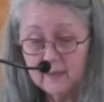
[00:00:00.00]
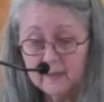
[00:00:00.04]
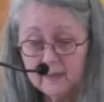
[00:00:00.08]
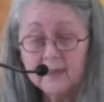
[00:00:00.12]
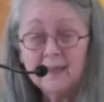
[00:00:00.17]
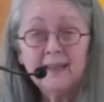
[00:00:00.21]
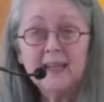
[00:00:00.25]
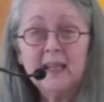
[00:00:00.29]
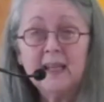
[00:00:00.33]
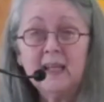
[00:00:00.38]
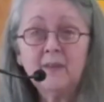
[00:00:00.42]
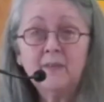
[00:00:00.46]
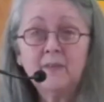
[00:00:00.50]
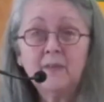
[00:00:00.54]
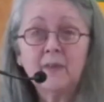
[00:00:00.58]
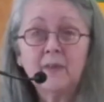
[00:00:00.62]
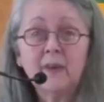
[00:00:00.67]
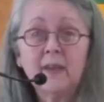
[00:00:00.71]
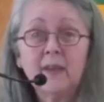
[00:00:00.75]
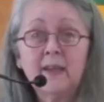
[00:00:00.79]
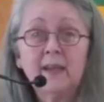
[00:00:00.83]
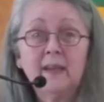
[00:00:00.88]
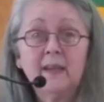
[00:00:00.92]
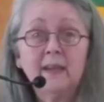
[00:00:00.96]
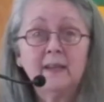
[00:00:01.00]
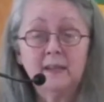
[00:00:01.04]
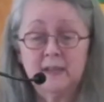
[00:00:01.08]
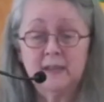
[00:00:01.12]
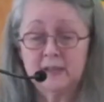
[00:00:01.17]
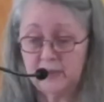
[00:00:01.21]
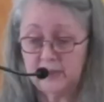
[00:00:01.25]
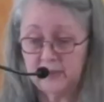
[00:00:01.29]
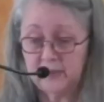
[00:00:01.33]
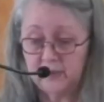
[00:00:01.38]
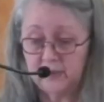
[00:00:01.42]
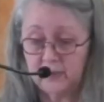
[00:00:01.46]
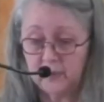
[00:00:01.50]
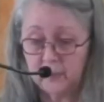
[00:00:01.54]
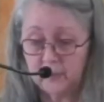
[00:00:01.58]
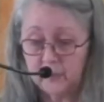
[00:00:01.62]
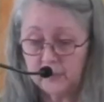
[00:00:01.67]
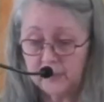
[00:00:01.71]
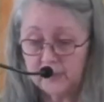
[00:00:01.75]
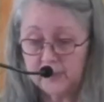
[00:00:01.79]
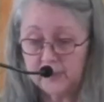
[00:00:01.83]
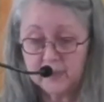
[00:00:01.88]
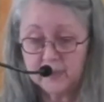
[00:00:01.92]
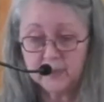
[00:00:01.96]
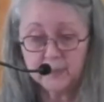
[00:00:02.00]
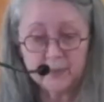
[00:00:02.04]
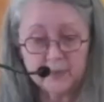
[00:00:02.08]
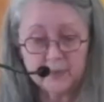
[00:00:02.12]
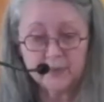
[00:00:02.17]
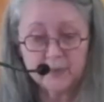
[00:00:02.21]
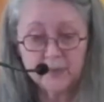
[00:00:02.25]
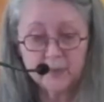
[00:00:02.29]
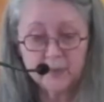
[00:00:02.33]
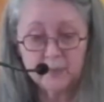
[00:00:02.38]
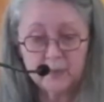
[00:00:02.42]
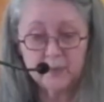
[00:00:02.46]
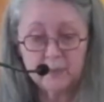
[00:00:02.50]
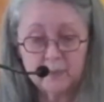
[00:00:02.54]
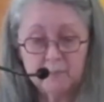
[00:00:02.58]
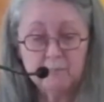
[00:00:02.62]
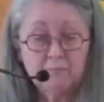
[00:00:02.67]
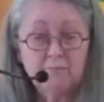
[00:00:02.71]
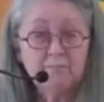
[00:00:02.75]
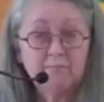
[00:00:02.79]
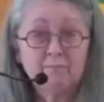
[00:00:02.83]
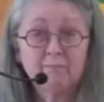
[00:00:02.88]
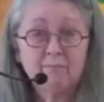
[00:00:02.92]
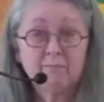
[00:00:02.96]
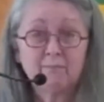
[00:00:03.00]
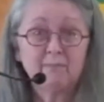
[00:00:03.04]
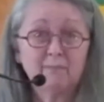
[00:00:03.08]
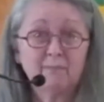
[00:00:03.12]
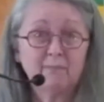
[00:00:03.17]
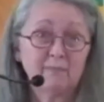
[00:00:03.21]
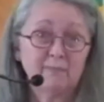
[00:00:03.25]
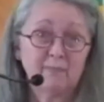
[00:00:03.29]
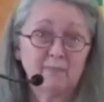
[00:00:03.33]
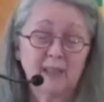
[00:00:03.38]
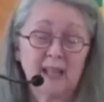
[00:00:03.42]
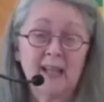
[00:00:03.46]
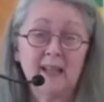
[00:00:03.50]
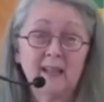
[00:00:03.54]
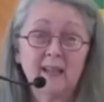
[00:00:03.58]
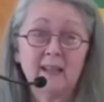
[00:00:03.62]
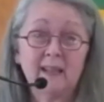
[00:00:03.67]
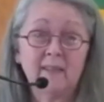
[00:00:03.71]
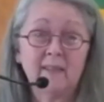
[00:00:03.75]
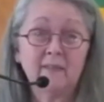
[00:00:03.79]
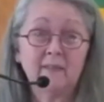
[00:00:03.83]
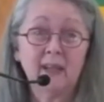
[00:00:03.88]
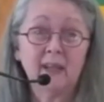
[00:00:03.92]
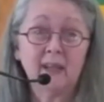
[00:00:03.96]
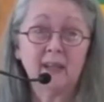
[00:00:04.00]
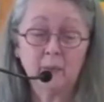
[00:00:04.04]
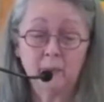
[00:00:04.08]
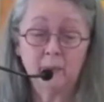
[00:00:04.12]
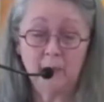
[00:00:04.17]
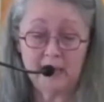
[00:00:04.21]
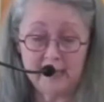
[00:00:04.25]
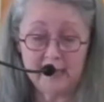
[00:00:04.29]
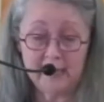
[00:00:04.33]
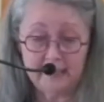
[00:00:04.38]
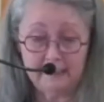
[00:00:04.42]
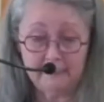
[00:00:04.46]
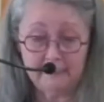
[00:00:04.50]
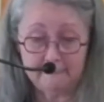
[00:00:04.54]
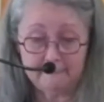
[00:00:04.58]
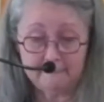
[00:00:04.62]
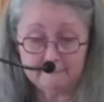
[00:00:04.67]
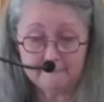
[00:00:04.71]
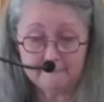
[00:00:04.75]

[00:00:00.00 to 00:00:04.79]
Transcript: the need for any additional principles would likely fade away.